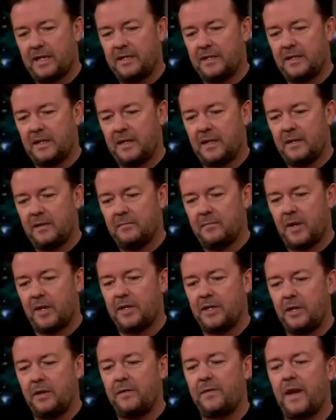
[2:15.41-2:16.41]
And uh,
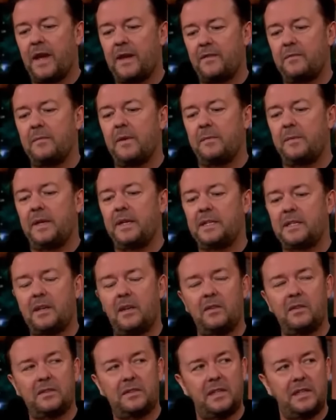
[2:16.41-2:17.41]
my new favourite Muppet is
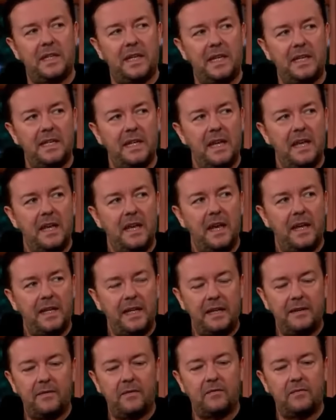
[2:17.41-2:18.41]
Constantine,
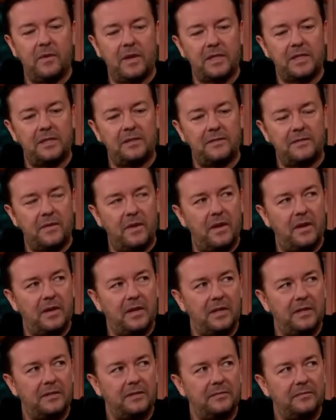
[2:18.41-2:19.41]
an evil Russian
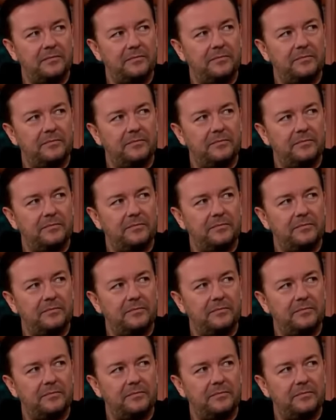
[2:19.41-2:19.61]
frog.